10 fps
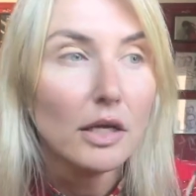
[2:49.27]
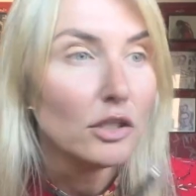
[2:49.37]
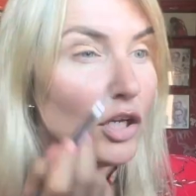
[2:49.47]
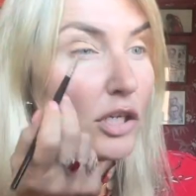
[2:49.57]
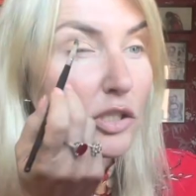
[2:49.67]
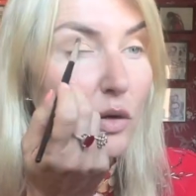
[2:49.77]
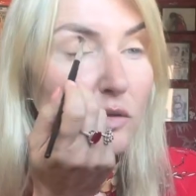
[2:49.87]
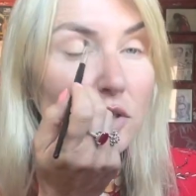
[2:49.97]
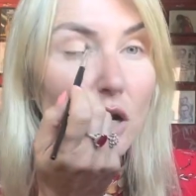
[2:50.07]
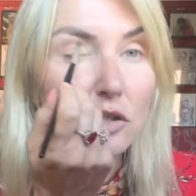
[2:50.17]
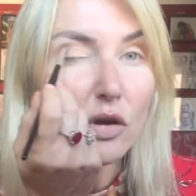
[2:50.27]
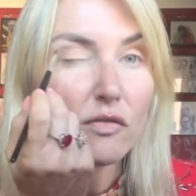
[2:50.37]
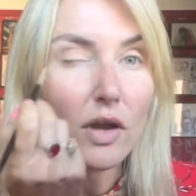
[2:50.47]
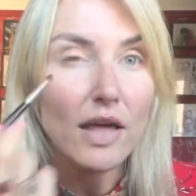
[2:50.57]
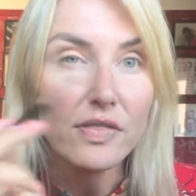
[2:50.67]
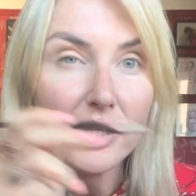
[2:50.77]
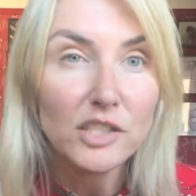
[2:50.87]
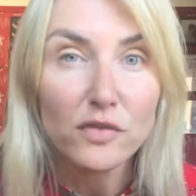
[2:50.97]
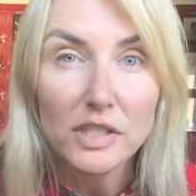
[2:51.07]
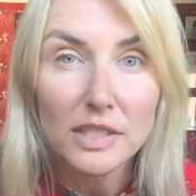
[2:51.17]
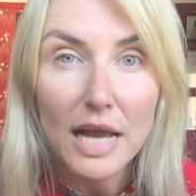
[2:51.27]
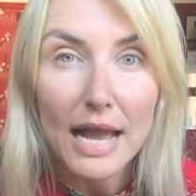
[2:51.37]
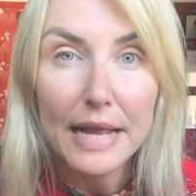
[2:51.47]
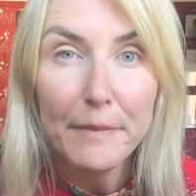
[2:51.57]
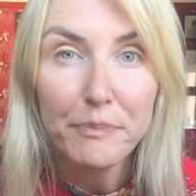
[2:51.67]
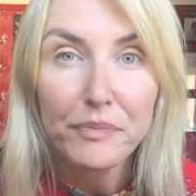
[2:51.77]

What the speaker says: So you can sort of start off like this for the day.